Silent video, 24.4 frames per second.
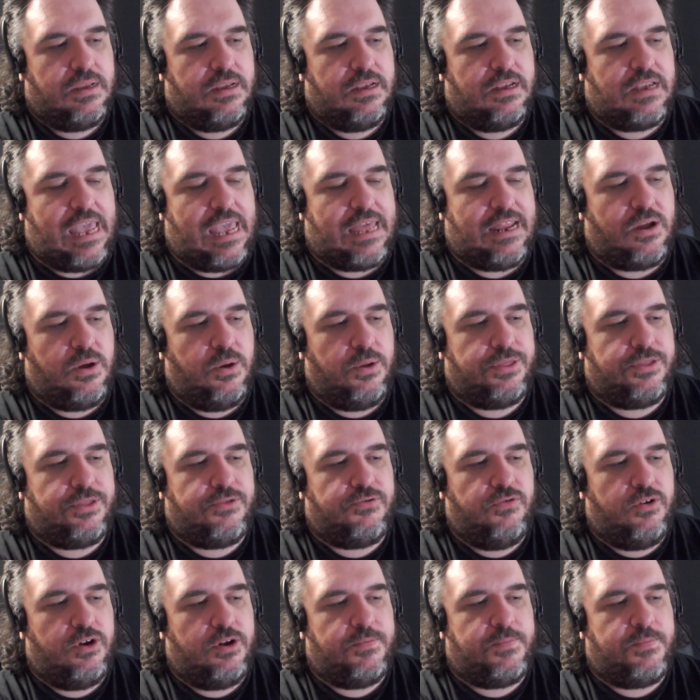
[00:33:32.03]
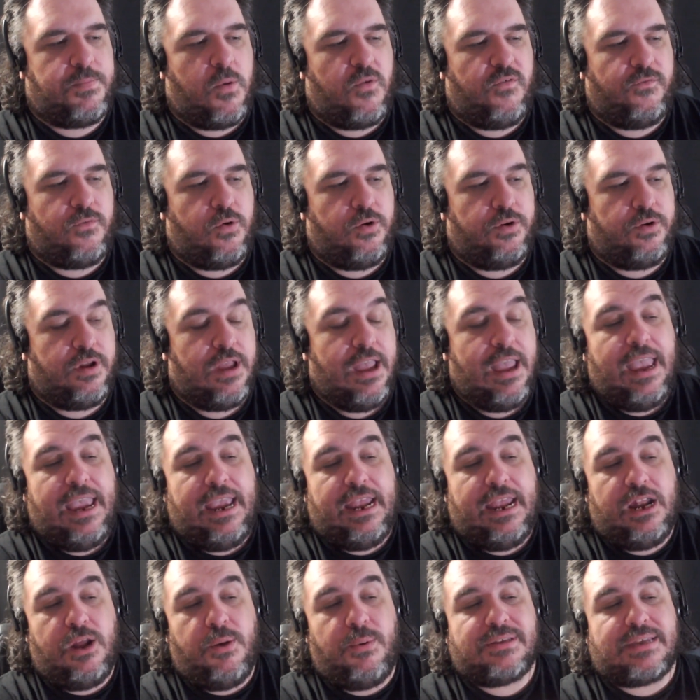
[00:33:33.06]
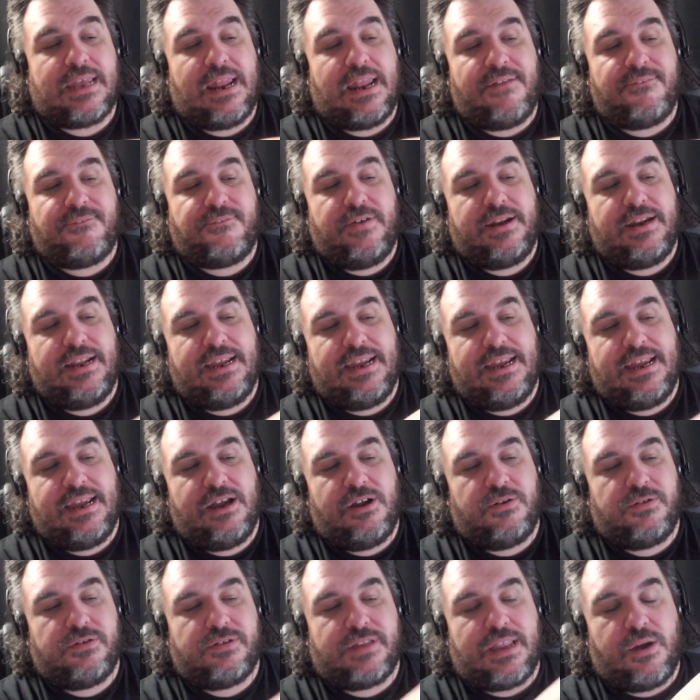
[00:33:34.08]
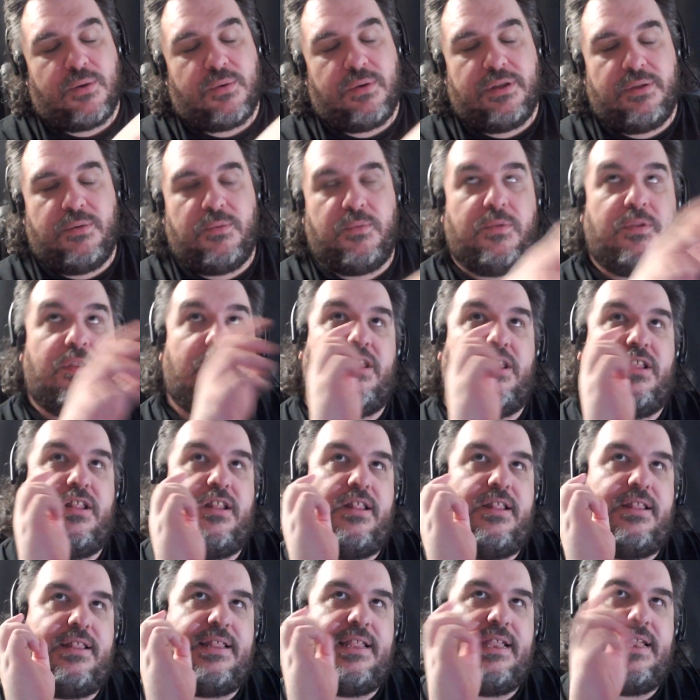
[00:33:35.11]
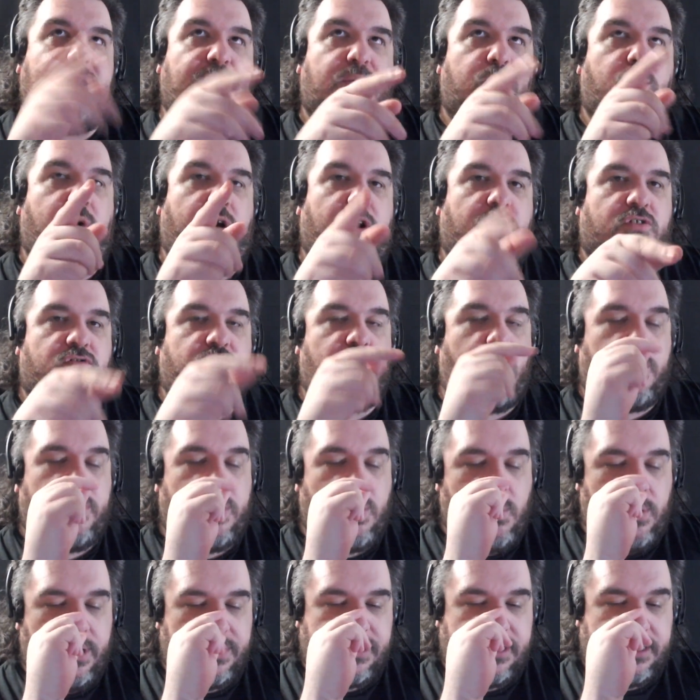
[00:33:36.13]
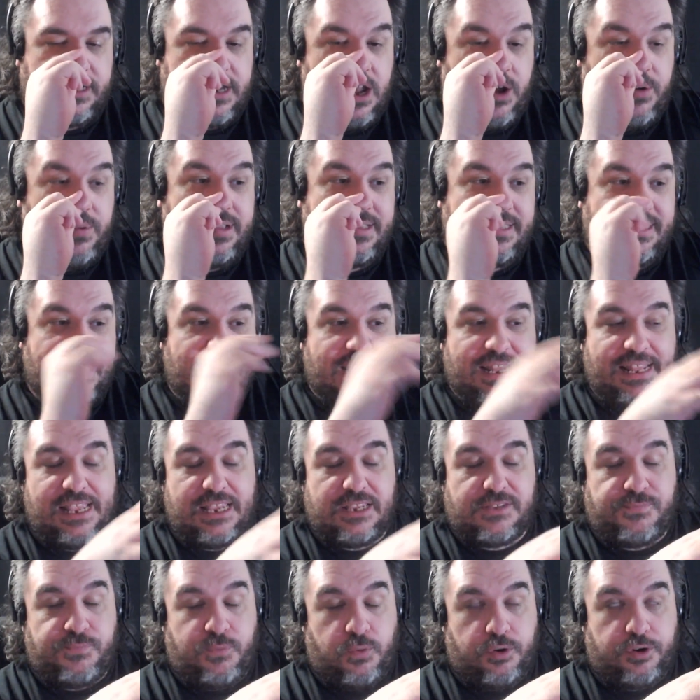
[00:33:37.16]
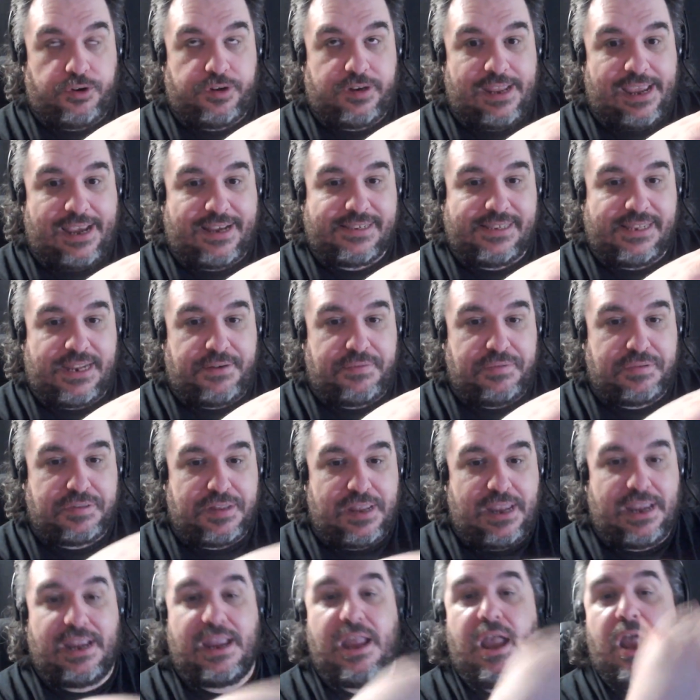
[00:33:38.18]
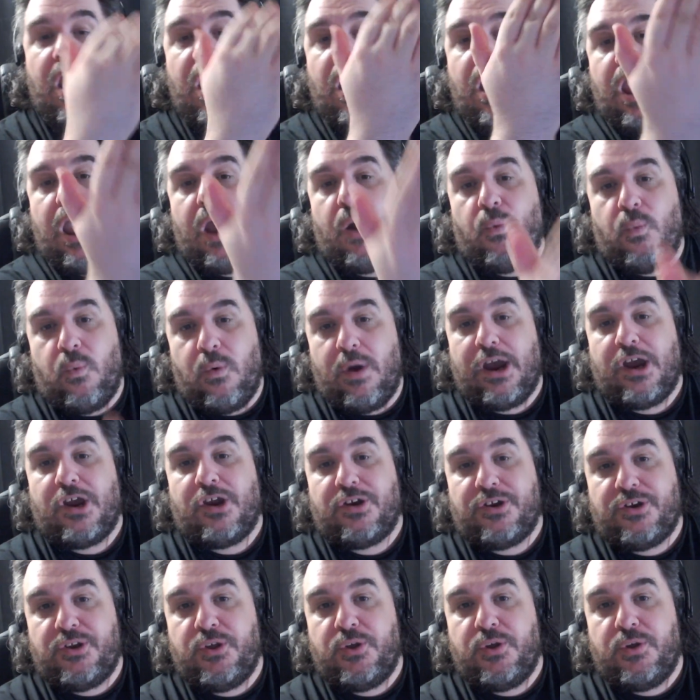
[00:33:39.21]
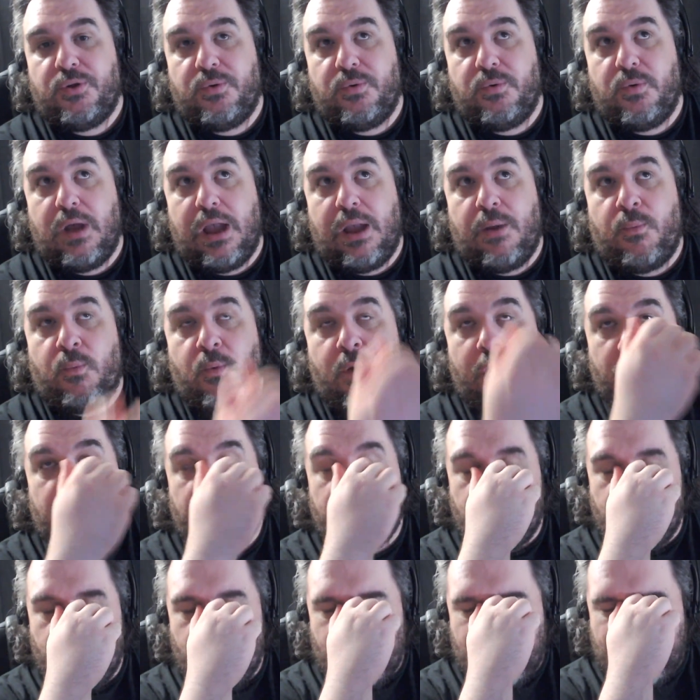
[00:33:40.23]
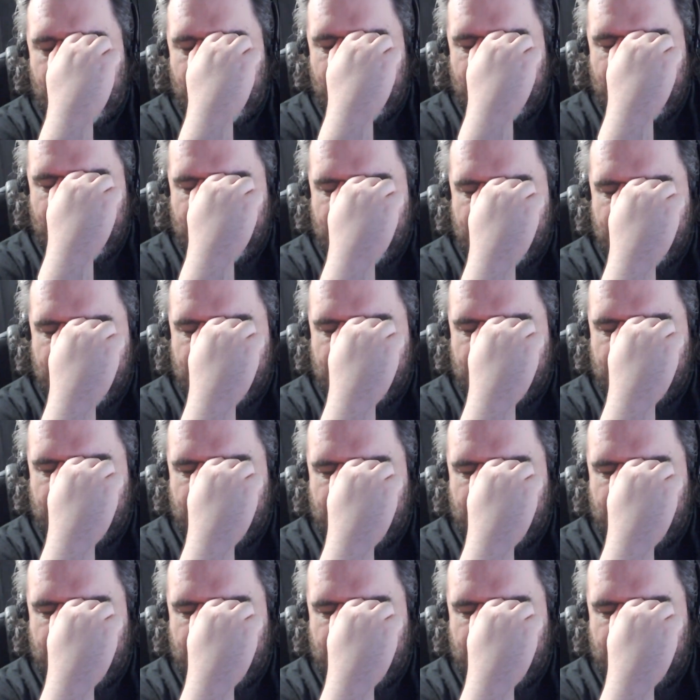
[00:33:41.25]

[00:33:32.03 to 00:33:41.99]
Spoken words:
Got to go through the vortex. You know what's kind of funny here is like where Crota wants to go is in this vortex and everything. Where do the